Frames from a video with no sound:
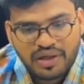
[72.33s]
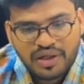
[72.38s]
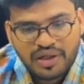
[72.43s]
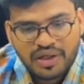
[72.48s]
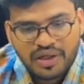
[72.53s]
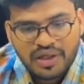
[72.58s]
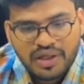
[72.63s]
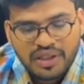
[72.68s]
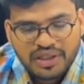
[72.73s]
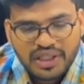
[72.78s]

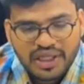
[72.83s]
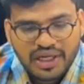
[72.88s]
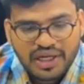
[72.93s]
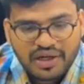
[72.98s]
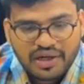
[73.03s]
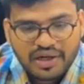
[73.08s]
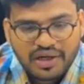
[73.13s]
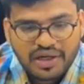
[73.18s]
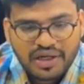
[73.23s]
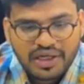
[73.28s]
there
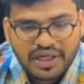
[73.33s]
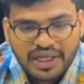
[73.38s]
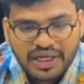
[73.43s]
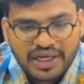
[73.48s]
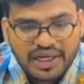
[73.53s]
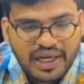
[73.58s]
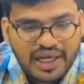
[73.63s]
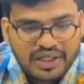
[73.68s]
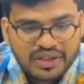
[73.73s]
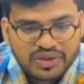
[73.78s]
are 10
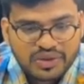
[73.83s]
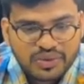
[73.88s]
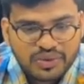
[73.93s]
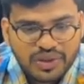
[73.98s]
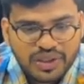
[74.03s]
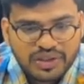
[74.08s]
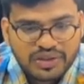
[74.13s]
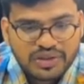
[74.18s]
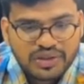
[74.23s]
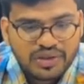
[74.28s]
lakh
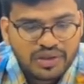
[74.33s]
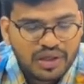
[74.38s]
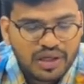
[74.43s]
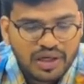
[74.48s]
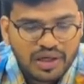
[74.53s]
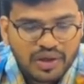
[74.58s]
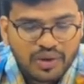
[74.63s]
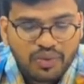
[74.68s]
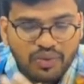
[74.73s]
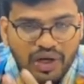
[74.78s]
students
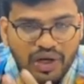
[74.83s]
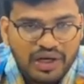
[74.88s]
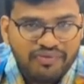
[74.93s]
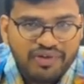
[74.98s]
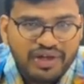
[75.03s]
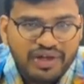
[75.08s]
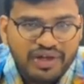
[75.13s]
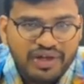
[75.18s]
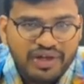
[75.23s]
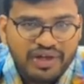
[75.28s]
qualify
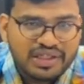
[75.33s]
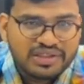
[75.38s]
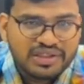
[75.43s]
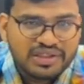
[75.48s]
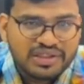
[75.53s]
the exam,